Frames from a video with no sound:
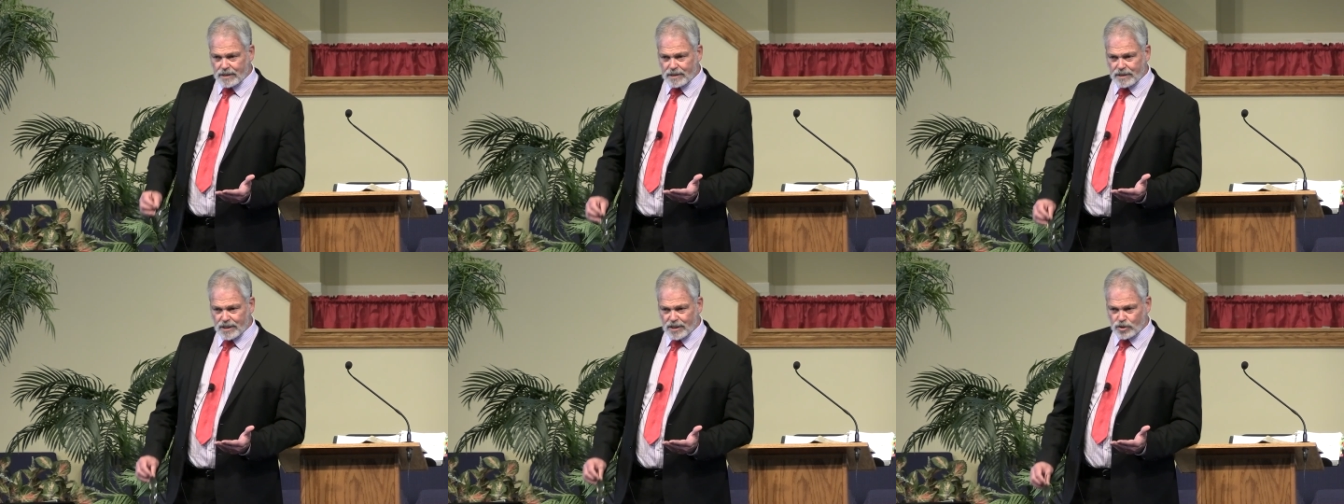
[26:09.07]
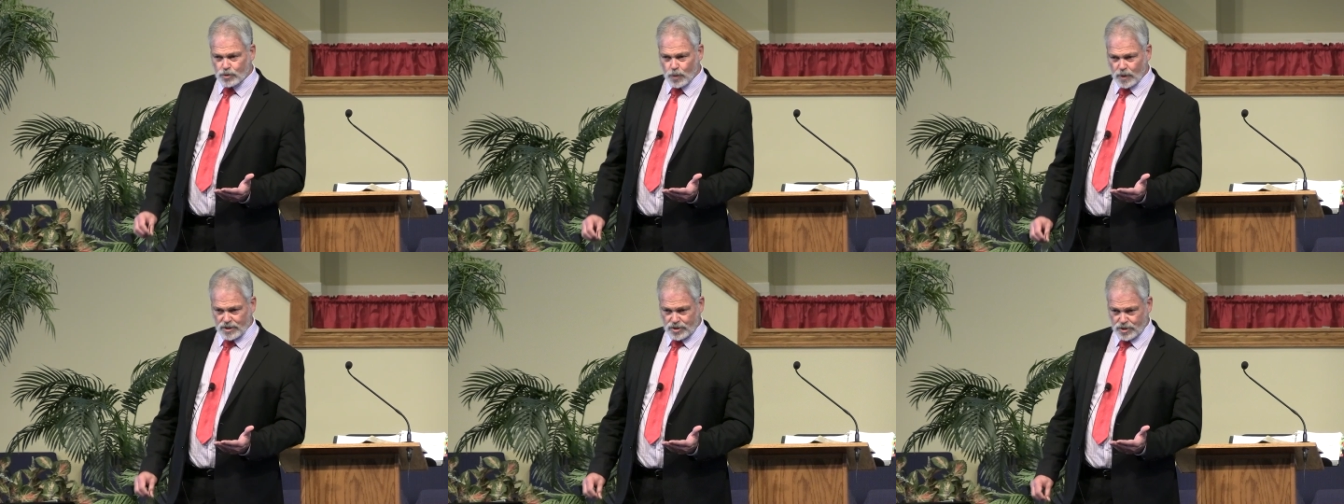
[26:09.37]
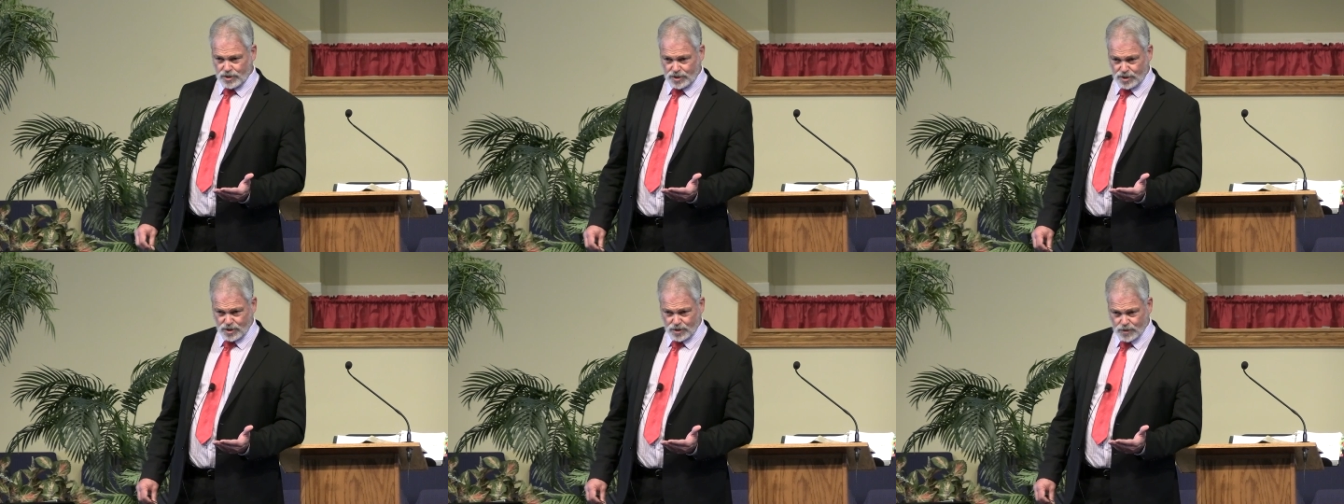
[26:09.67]
It's what you
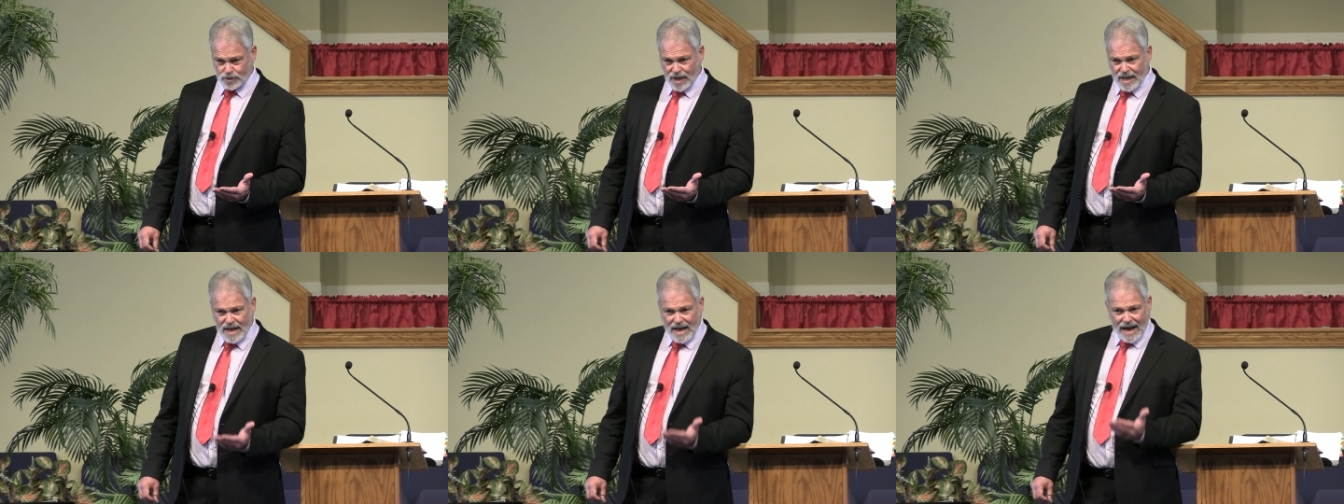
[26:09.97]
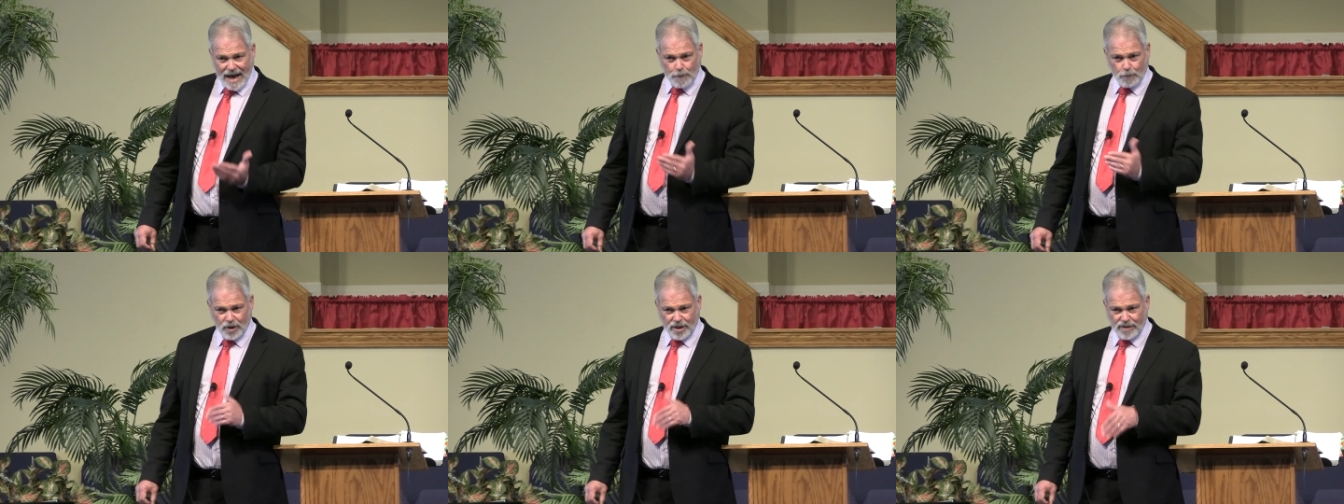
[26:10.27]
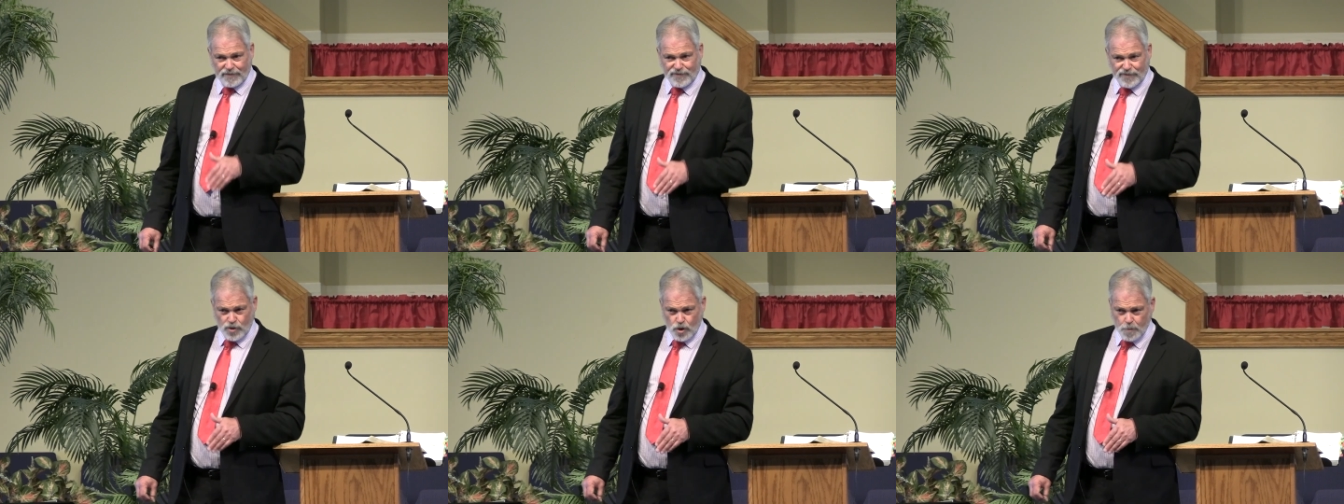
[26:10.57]
do. I'm one of
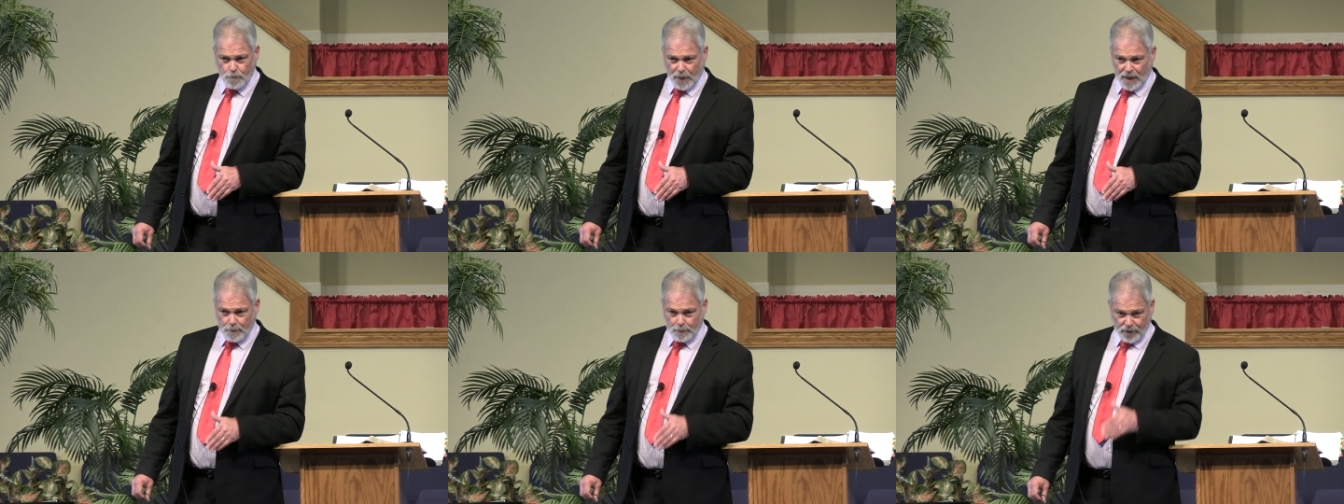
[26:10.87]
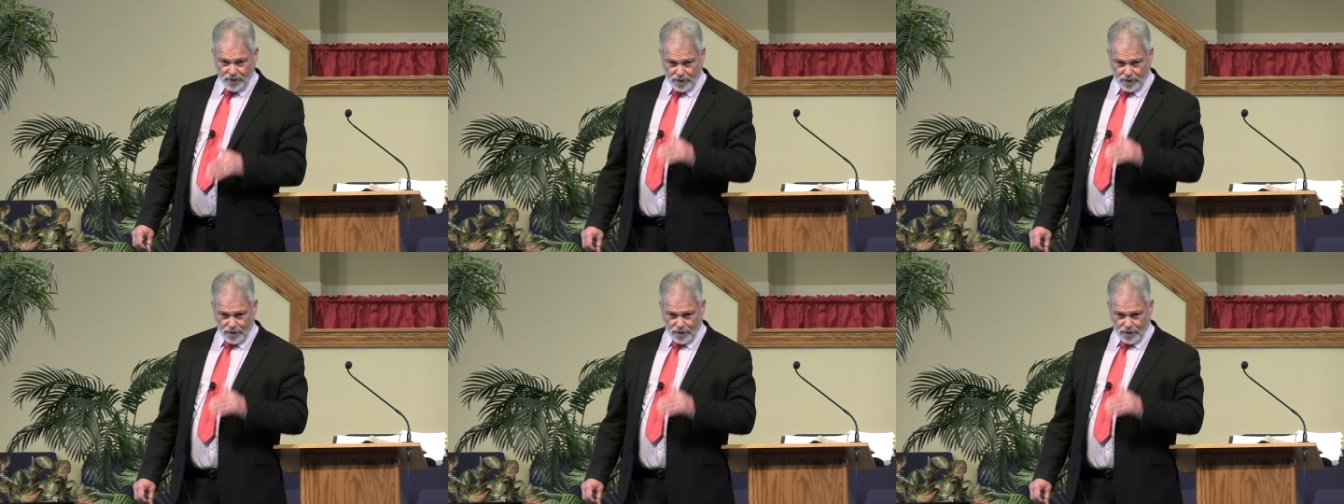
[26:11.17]
the few people,